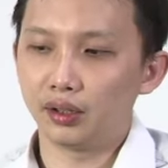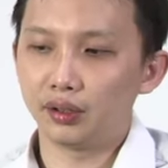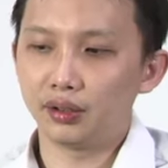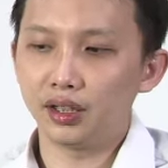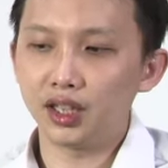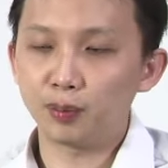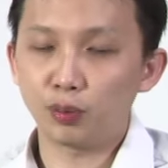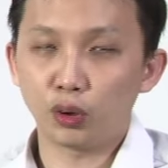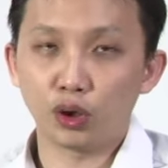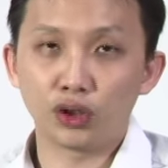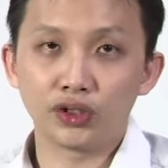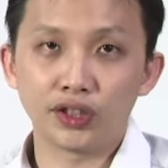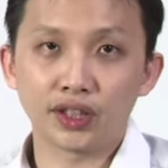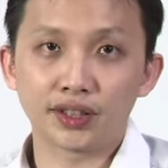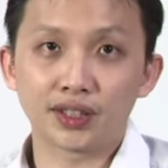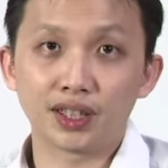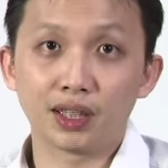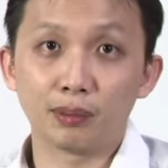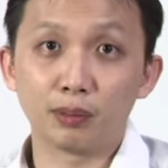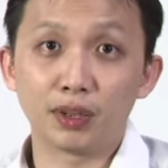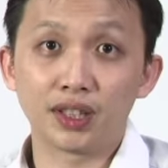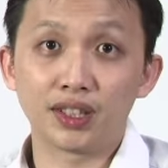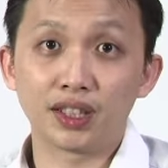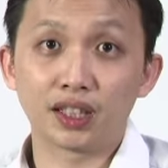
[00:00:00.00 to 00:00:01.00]
these projects
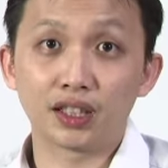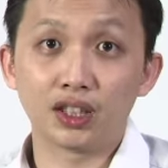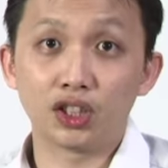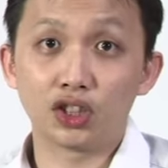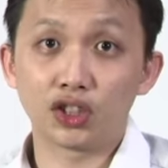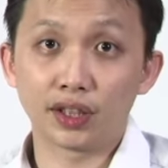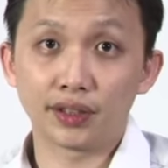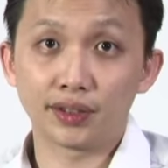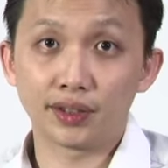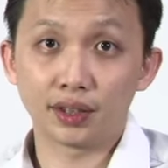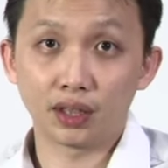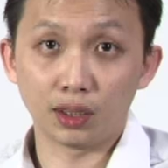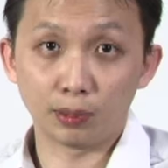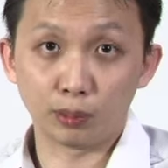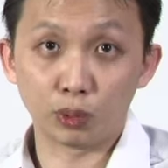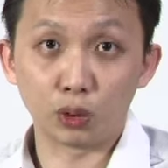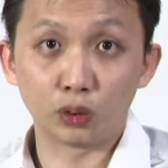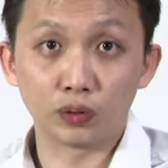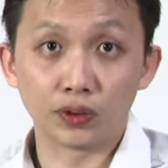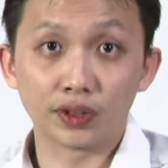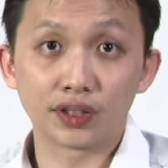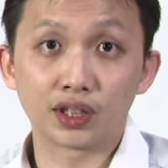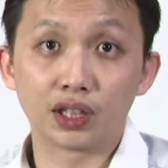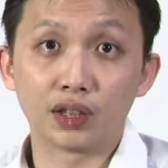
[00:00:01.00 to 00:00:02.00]
are basically just
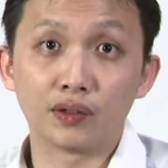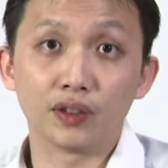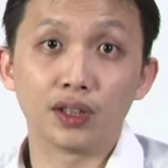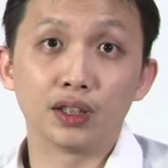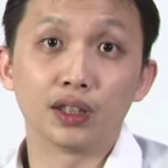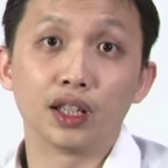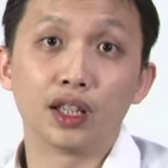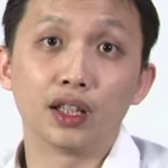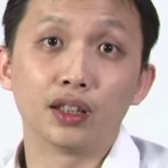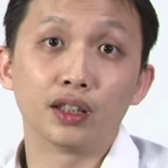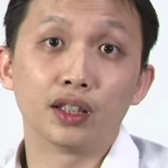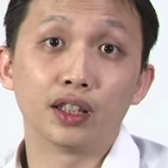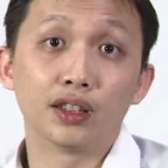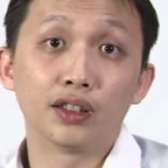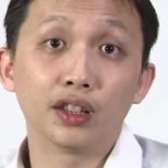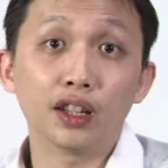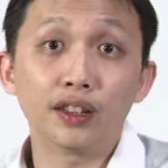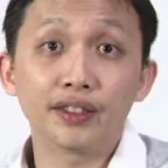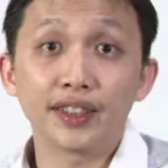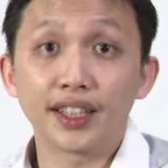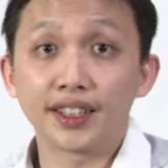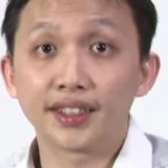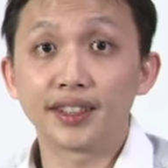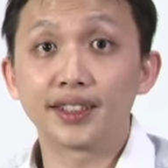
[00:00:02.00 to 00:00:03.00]
approvals given, and
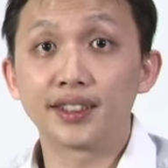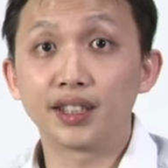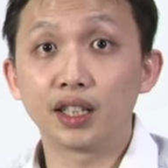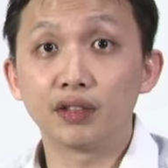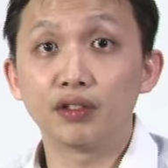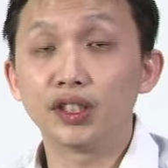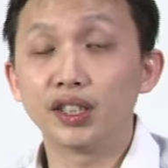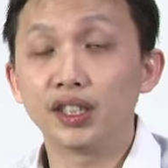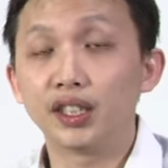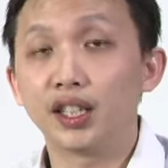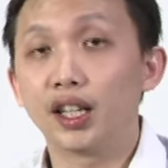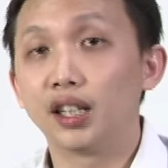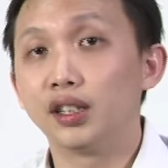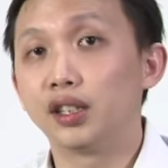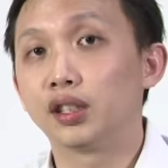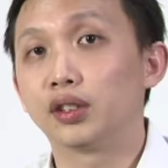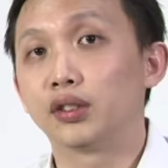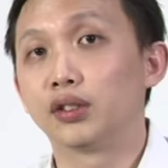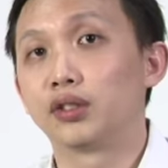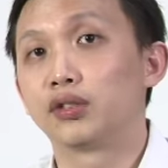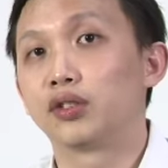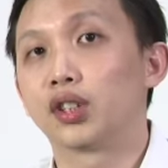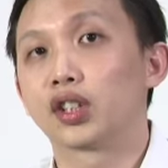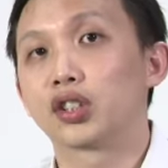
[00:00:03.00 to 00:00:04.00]
not necessarily any
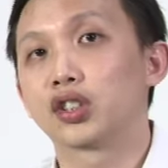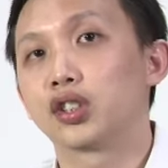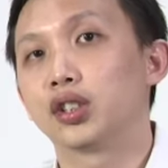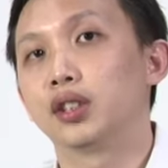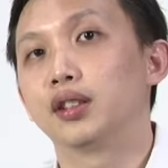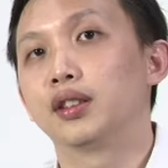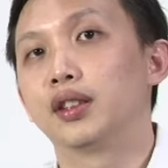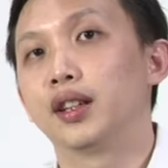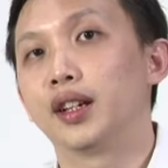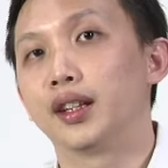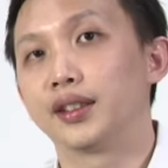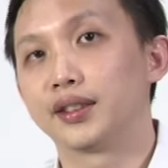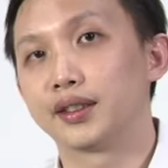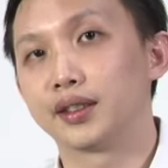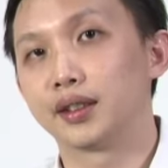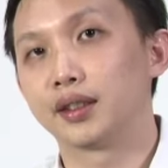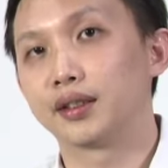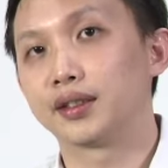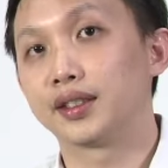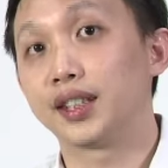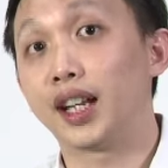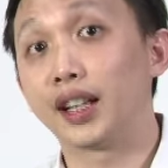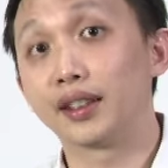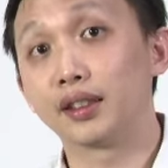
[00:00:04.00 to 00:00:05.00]
construction has
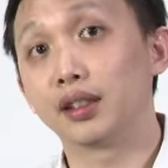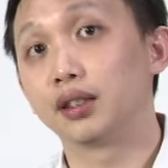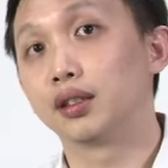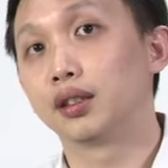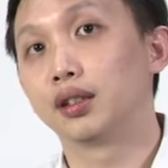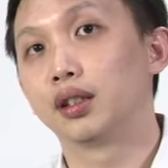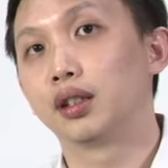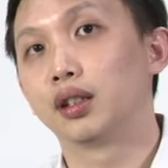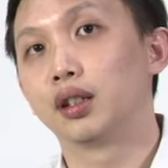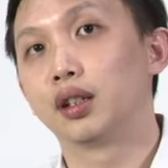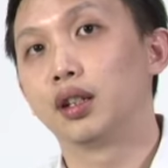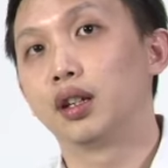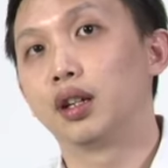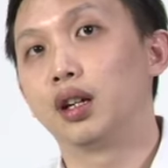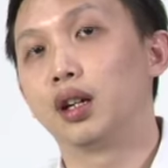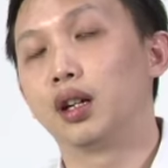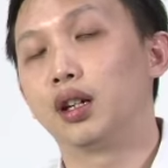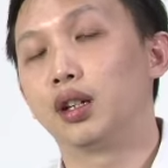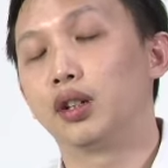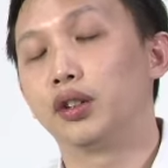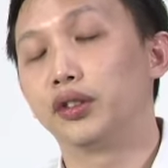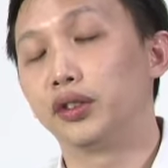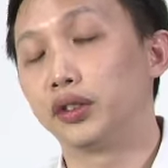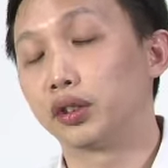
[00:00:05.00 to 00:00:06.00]
started
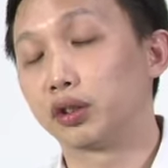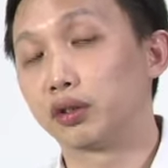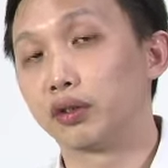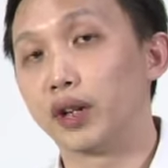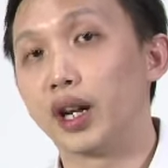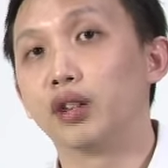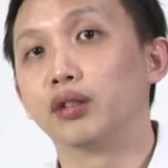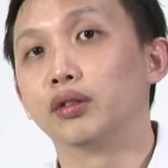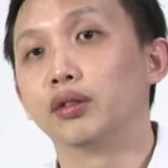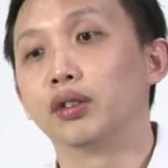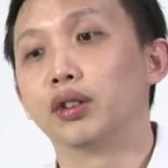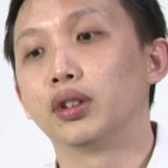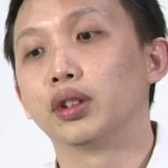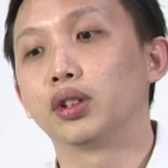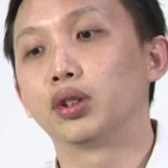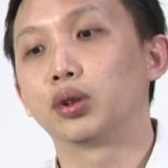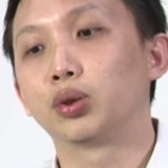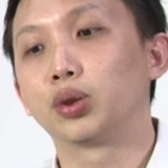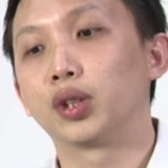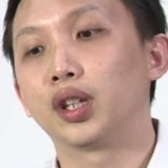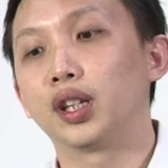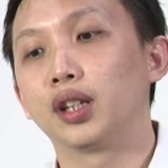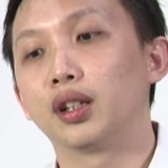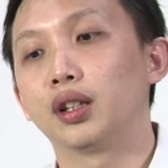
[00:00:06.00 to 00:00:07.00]
on the ground.
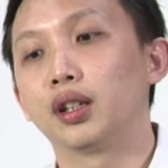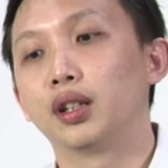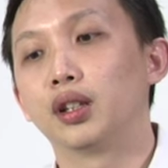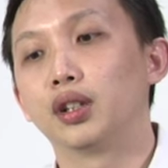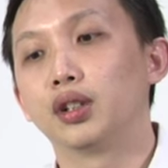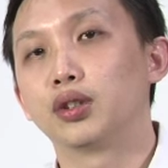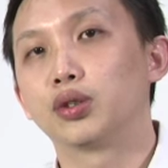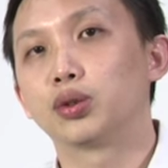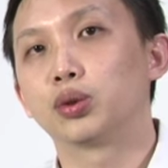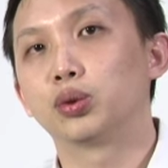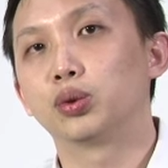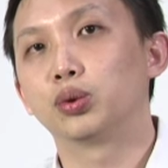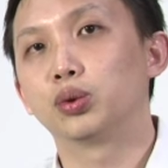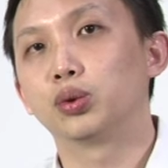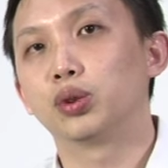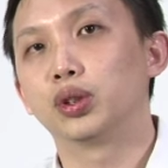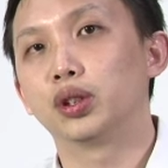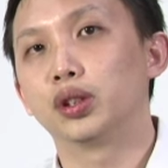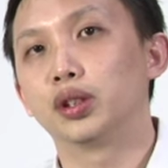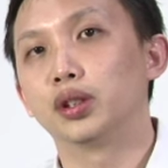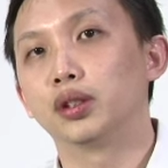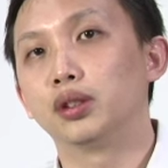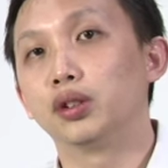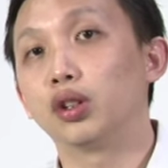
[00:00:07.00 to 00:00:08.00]
Okay, so
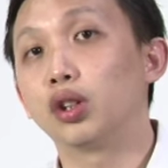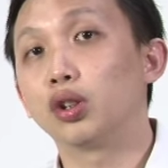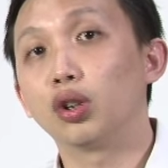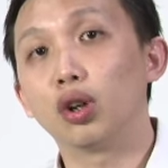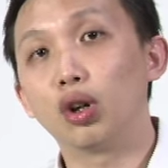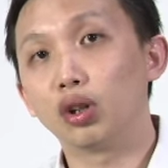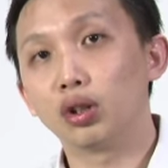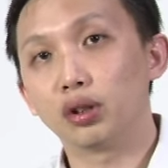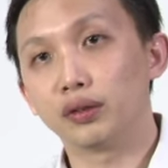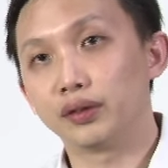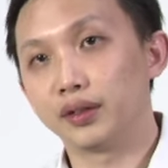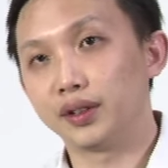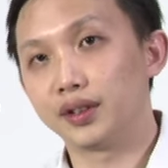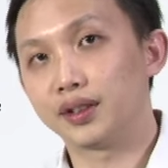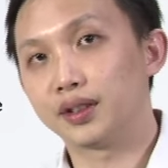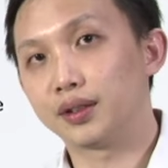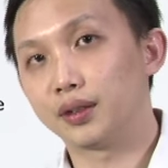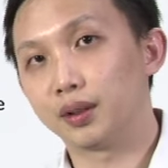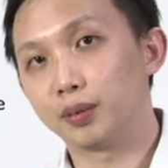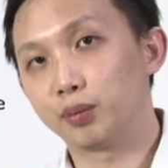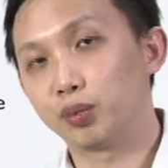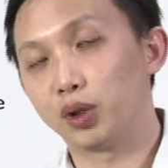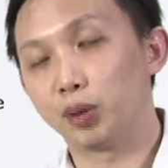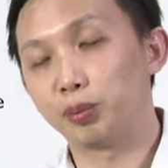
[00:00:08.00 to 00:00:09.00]
not all of these
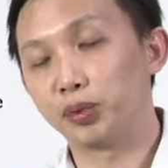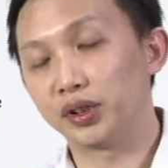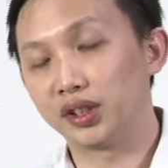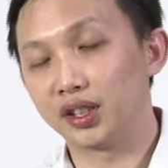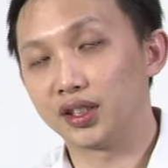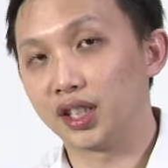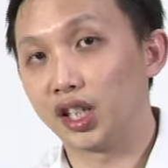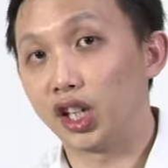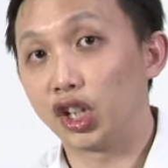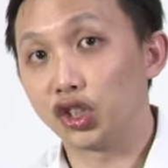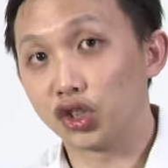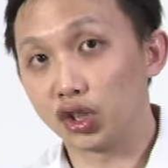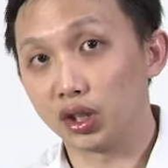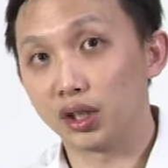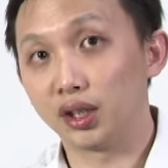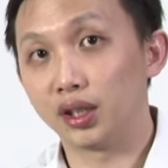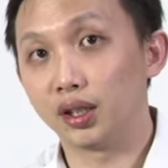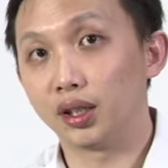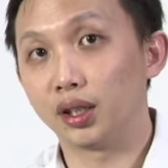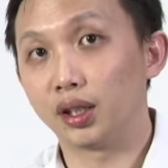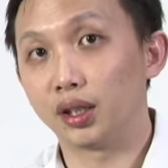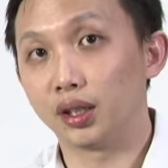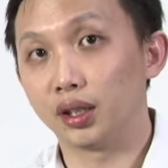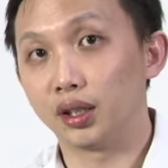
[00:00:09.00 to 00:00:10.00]
properties are
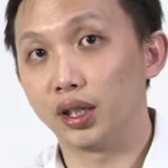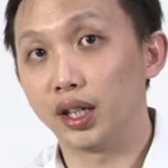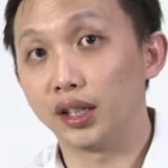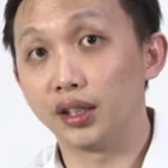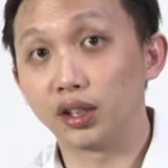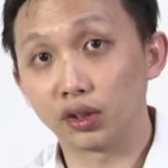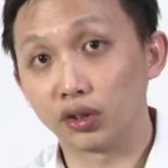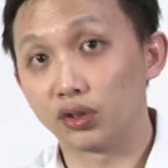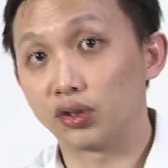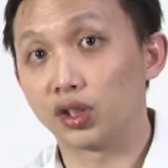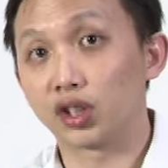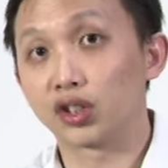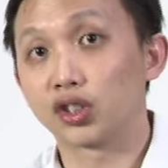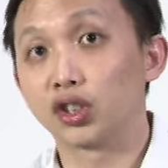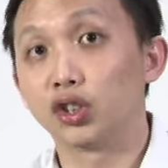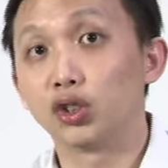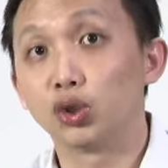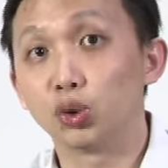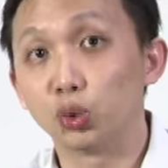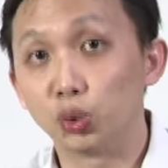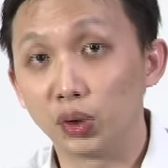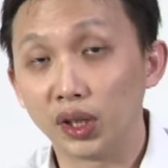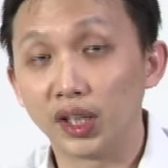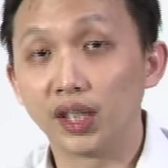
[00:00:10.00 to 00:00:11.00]
actually under construction
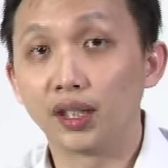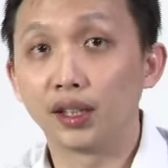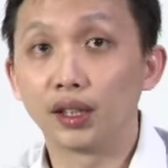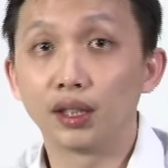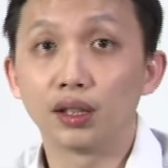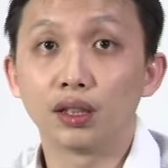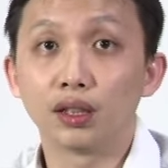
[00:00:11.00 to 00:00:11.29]
today